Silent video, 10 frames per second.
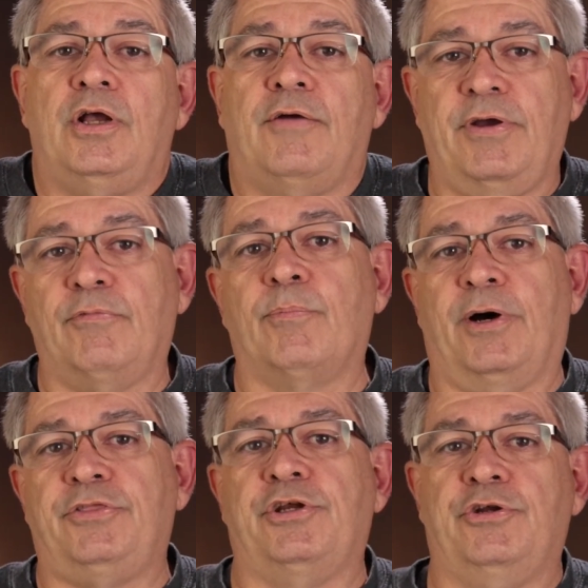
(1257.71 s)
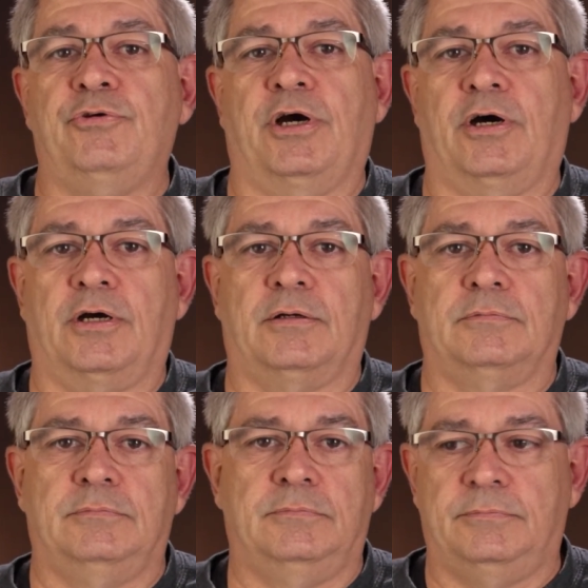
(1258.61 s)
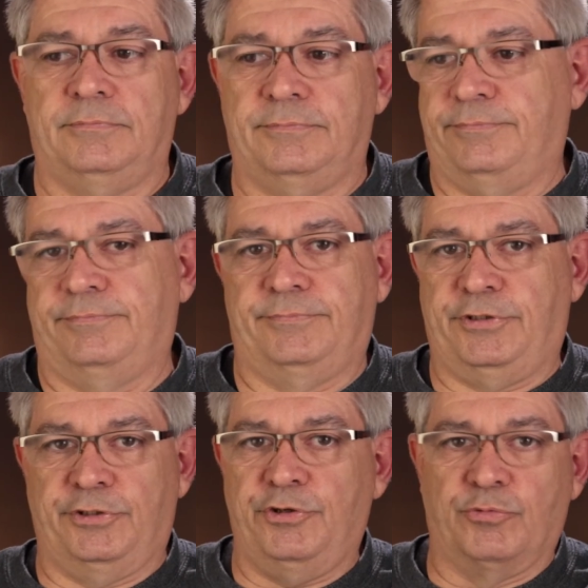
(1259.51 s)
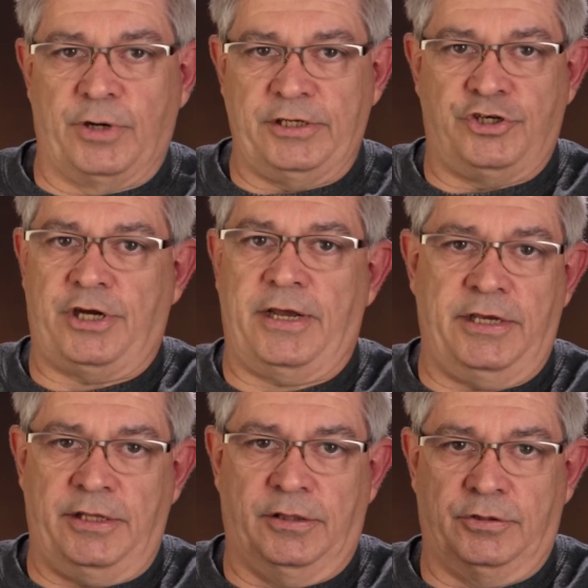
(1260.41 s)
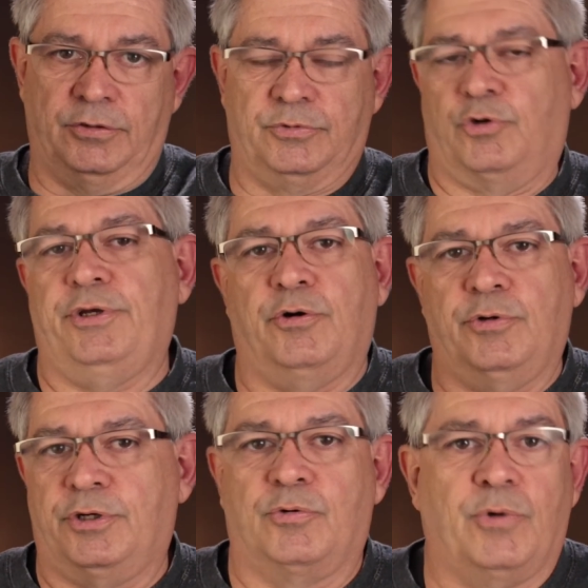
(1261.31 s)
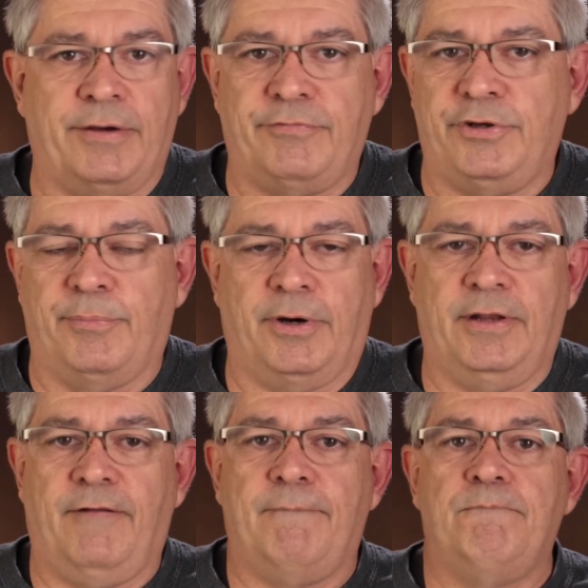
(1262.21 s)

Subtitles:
Have you ever bought the new car? The new red shiny little Toyota or whatever you bought.